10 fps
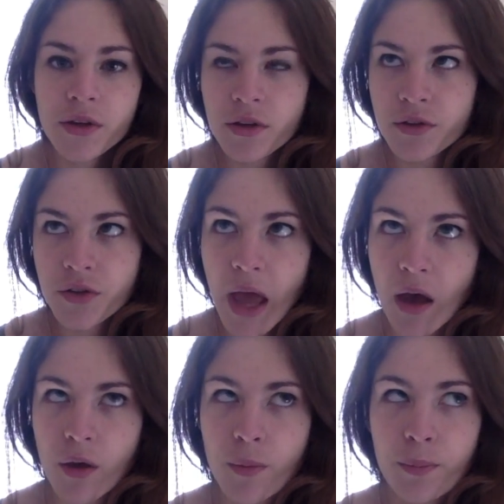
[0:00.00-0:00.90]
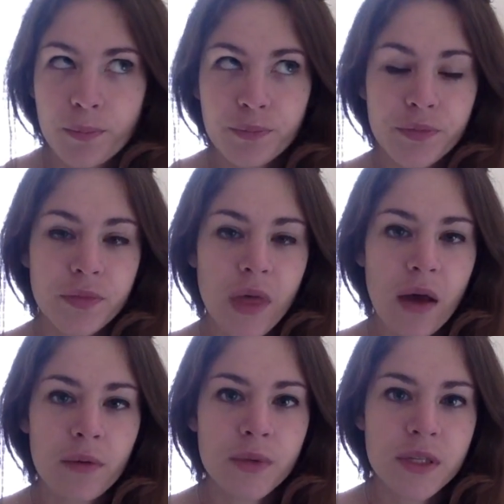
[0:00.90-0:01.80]
So yeah,
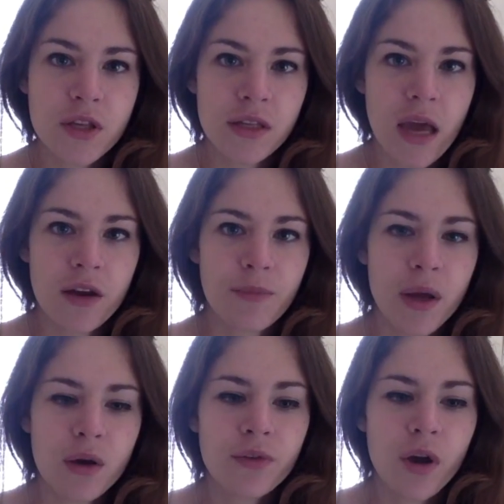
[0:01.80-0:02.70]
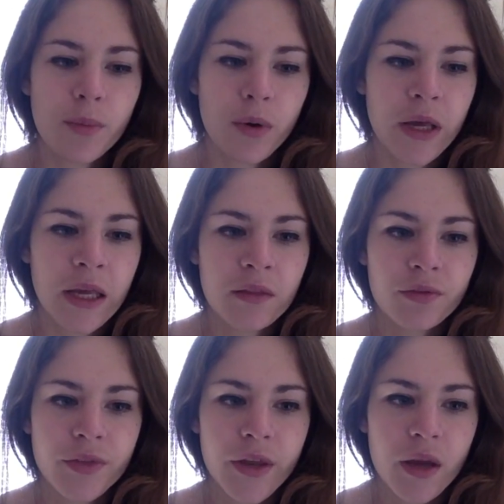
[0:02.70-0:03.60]
that was just kind of my overall point
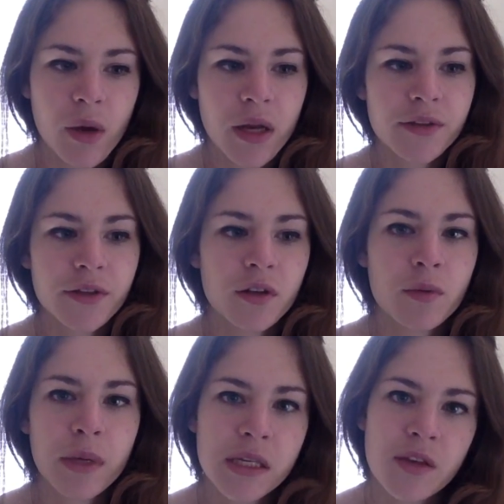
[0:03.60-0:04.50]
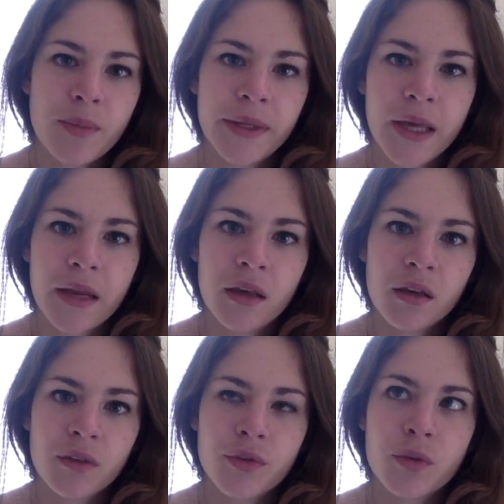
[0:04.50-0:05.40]
that I wanted to do, because I've been getting
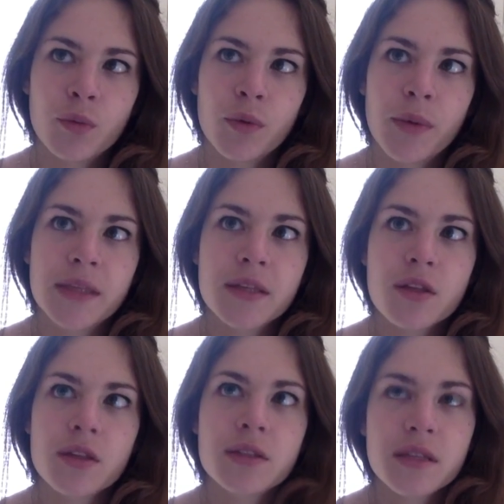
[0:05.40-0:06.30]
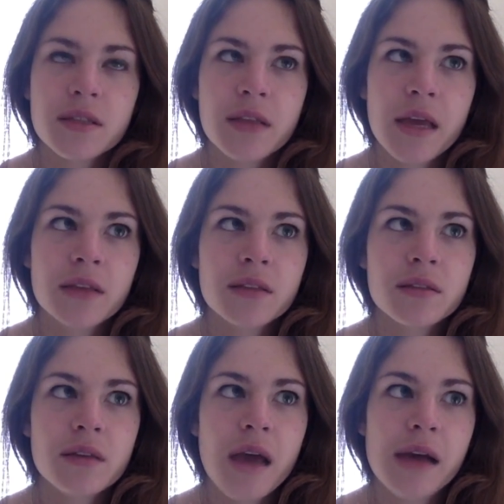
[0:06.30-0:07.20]
a few more messages these
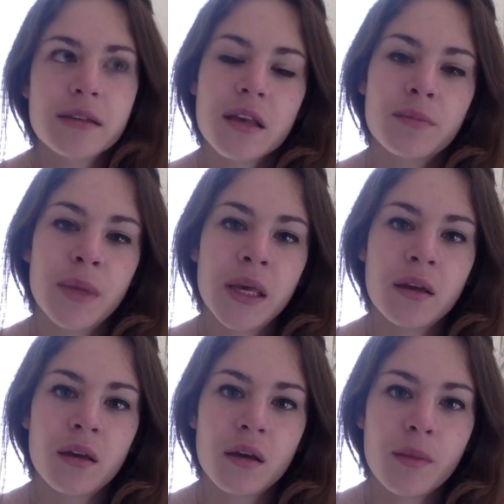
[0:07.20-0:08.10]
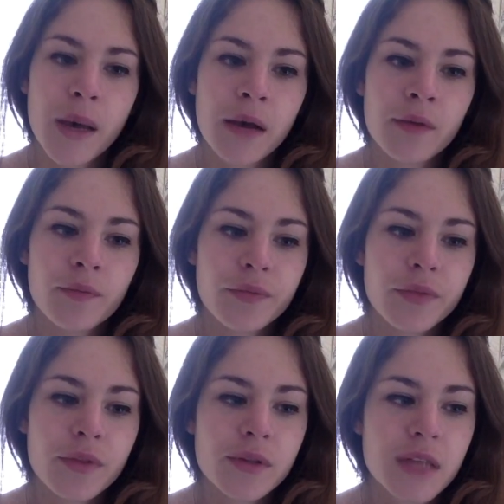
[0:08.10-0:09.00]
days asking me about
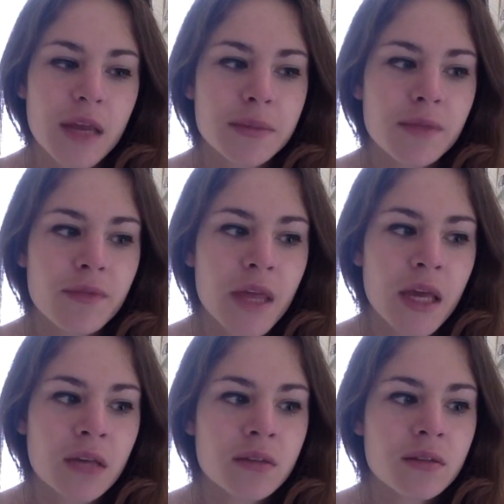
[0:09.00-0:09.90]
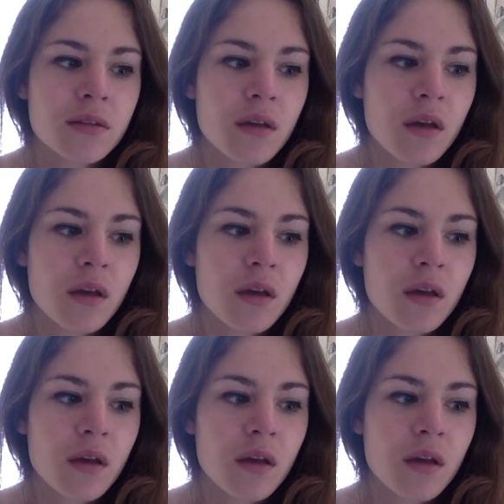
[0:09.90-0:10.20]
those types of things.